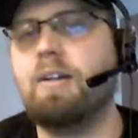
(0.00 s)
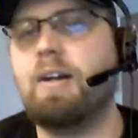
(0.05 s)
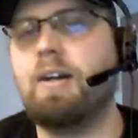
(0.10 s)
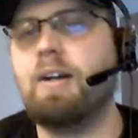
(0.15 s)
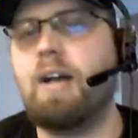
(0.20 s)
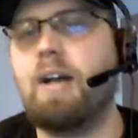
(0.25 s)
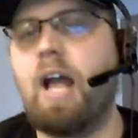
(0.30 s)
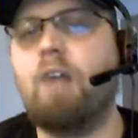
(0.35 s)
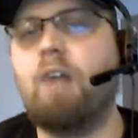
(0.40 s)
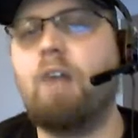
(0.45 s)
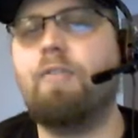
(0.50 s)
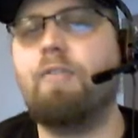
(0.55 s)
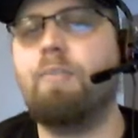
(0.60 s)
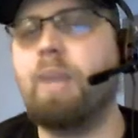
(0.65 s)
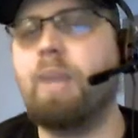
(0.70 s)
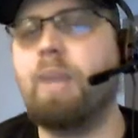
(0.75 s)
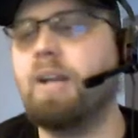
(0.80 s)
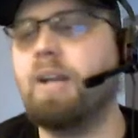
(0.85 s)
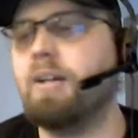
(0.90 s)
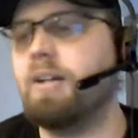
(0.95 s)
4 mana
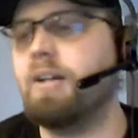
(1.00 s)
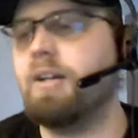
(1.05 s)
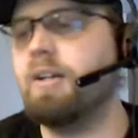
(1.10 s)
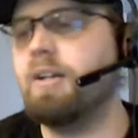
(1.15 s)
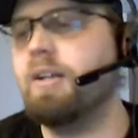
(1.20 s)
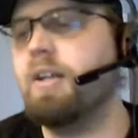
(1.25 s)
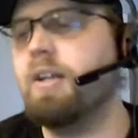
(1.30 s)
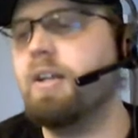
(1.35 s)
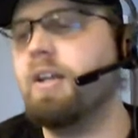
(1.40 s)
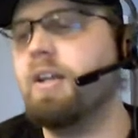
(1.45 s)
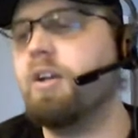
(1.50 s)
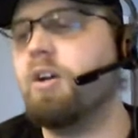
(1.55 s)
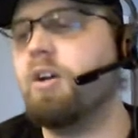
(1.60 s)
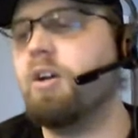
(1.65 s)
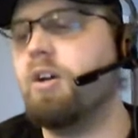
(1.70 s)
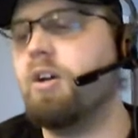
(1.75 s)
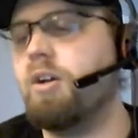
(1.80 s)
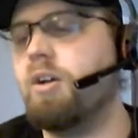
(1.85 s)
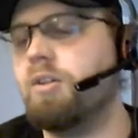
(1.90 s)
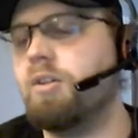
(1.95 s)
total,
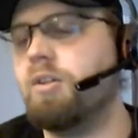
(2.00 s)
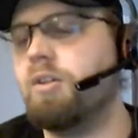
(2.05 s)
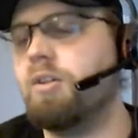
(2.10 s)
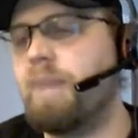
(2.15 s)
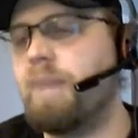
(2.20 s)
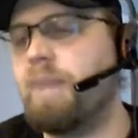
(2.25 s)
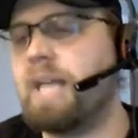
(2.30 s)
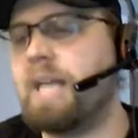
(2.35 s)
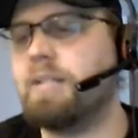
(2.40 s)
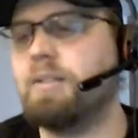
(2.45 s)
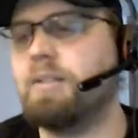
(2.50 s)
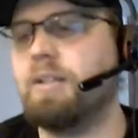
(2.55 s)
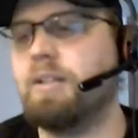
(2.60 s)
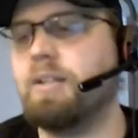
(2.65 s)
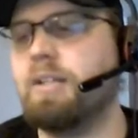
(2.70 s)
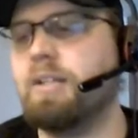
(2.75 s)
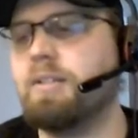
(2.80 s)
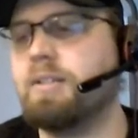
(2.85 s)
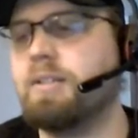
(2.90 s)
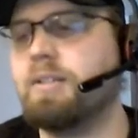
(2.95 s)
2
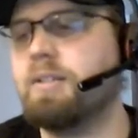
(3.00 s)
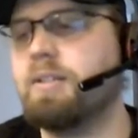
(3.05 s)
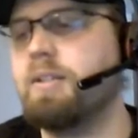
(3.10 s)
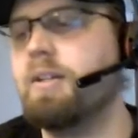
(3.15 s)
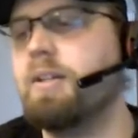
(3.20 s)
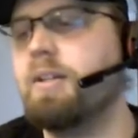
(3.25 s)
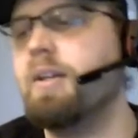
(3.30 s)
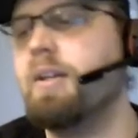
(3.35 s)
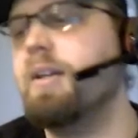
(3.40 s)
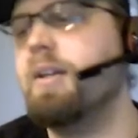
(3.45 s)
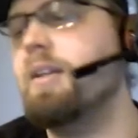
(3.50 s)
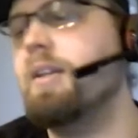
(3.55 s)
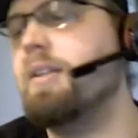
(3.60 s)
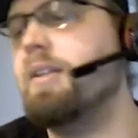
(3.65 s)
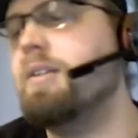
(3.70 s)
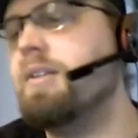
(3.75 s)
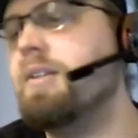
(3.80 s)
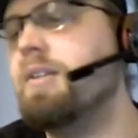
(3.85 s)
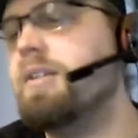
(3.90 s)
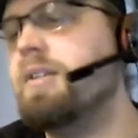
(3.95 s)
colorless, red
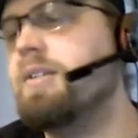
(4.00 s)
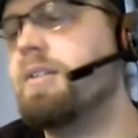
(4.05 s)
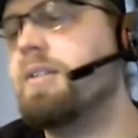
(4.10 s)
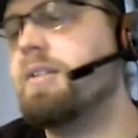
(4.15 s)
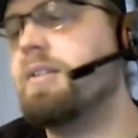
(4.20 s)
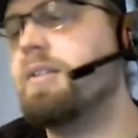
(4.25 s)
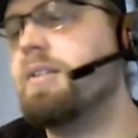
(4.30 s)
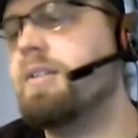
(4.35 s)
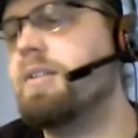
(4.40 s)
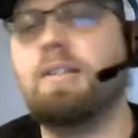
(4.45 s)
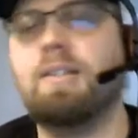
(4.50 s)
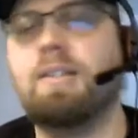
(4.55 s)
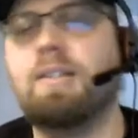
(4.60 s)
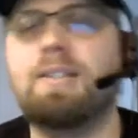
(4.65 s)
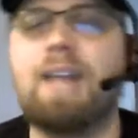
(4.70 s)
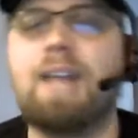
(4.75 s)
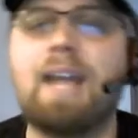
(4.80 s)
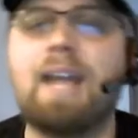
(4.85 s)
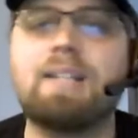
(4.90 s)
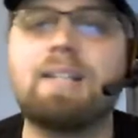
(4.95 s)
enchantment.
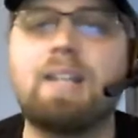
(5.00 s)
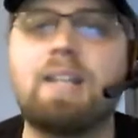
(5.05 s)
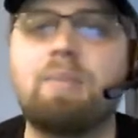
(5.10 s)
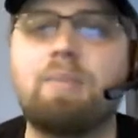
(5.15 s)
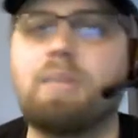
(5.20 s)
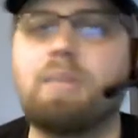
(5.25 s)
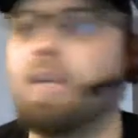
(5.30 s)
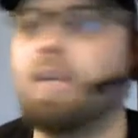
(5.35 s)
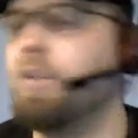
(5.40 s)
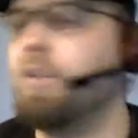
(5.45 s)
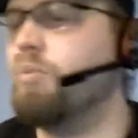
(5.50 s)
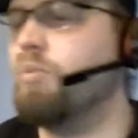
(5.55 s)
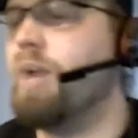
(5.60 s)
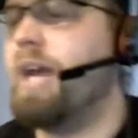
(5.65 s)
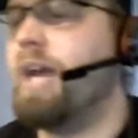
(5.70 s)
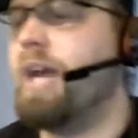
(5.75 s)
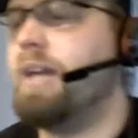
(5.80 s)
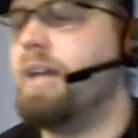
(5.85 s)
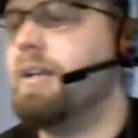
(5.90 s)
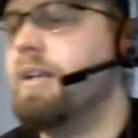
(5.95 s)
At the
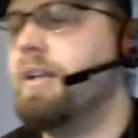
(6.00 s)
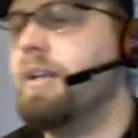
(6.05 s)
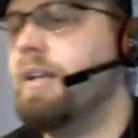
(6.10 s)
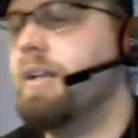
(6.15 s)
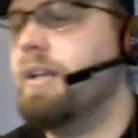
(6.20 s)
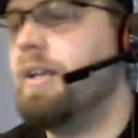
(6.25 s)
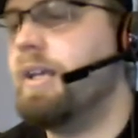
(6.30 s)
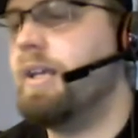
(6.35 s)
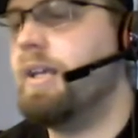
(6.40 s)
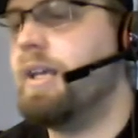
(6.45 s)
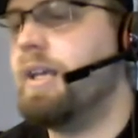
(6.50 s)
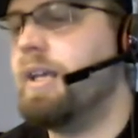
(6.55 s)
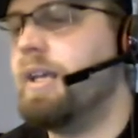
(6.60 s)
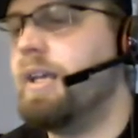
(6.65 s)
beginning of